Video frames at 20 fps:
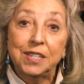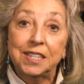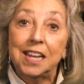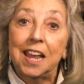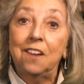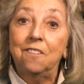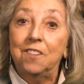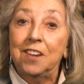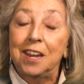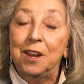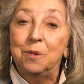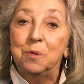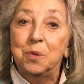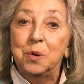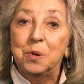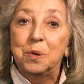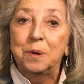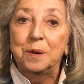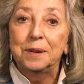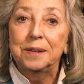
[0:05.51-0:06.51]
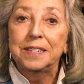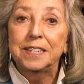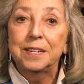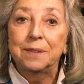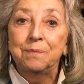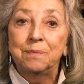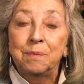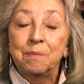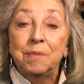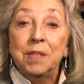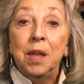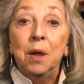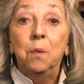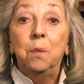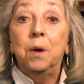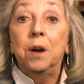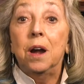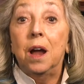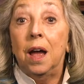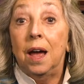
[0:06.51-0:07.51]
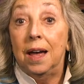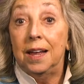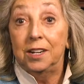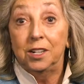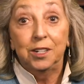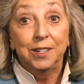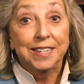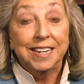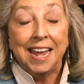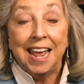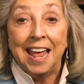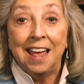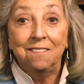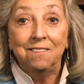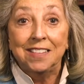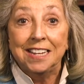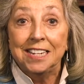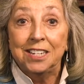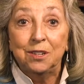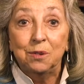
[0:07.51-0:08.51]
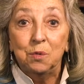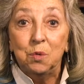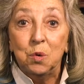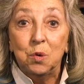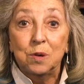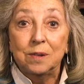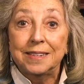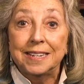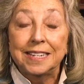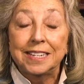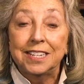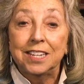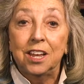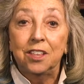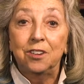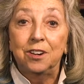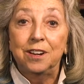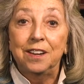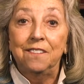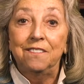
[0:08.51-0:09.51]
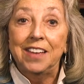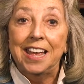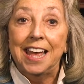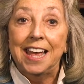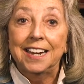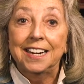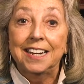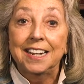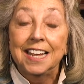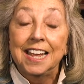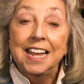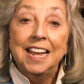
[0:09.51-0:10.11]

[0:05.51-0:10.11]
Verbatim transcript: Safety Awards. We're honored to have these awards in Southern Nevada